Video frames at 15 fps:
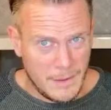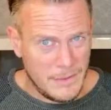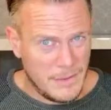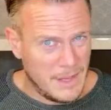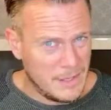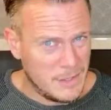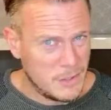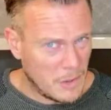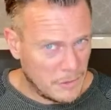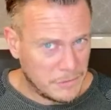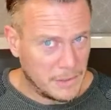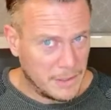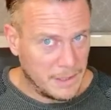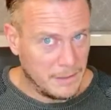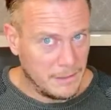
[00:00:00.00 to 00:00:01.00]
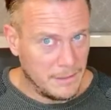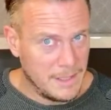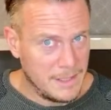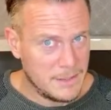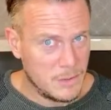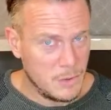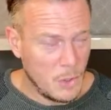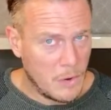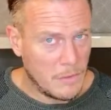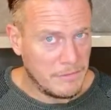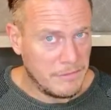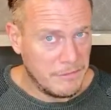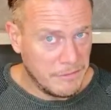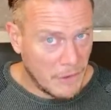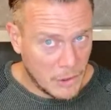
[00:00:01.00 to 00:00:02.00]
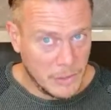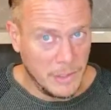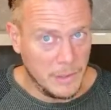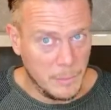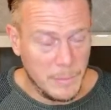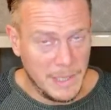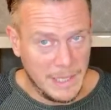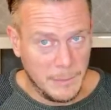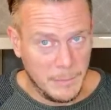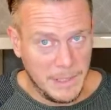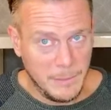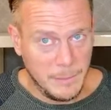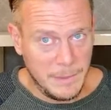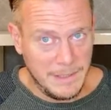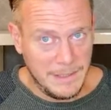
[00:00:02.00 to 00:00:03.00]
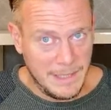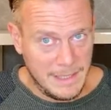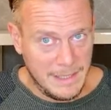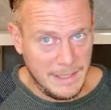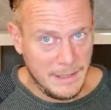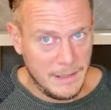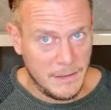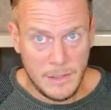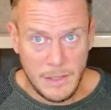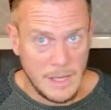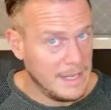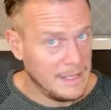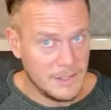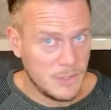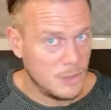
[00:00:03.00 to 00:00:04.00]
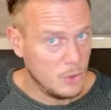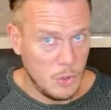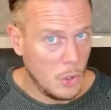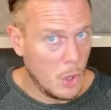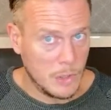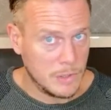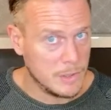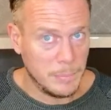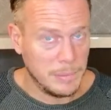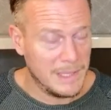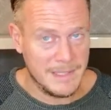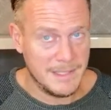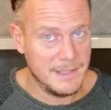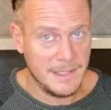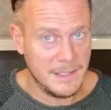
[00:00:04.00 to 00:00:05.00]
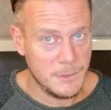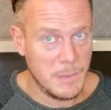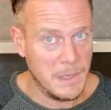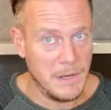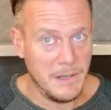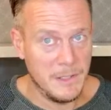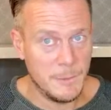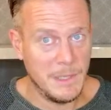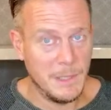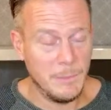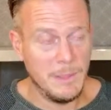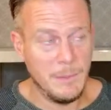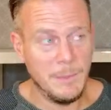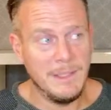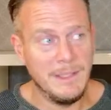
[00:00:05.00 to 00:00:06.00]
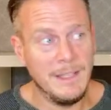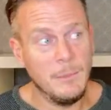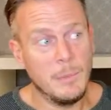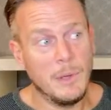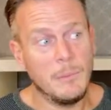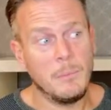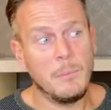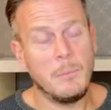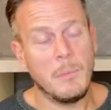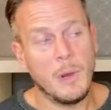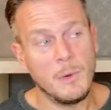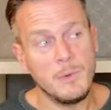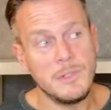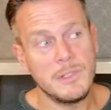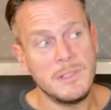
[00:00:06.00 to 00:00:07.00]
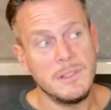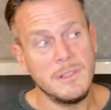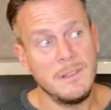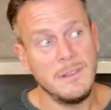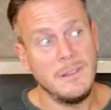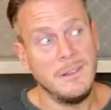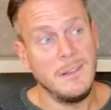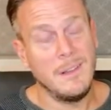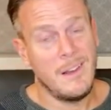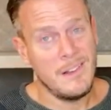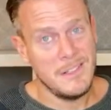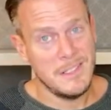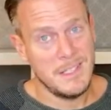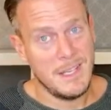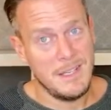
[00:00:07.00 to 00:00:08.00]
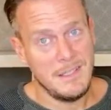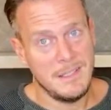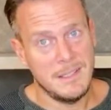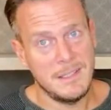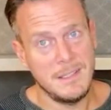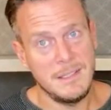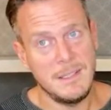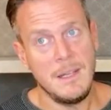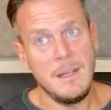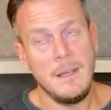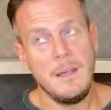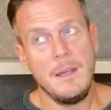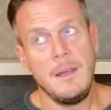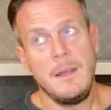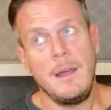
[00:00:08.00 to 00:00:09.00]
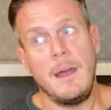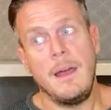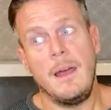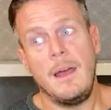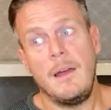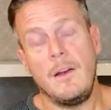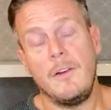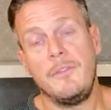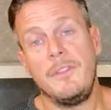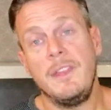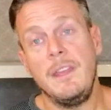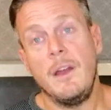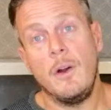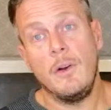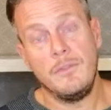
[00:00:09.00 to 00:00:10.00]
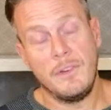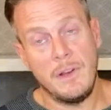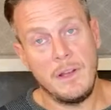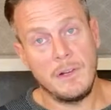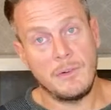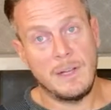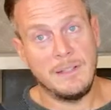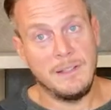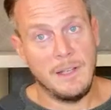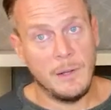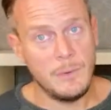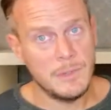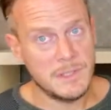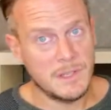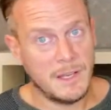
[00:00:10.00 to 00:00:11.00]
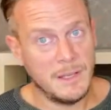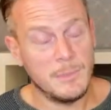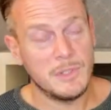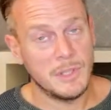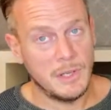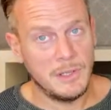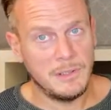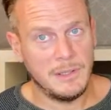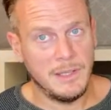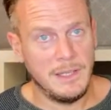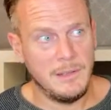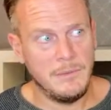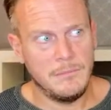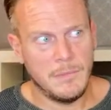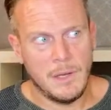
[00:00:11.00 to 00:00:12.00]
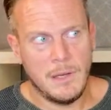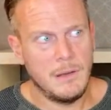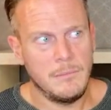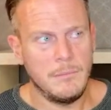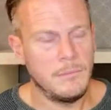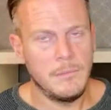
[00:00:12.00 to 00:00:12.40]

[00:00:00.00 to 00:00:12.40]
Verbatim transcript: They're suffering. It's not fun being BPD. It's not a pleasant experience being BPD, but most narcissists of the overt, grandiose type certainly are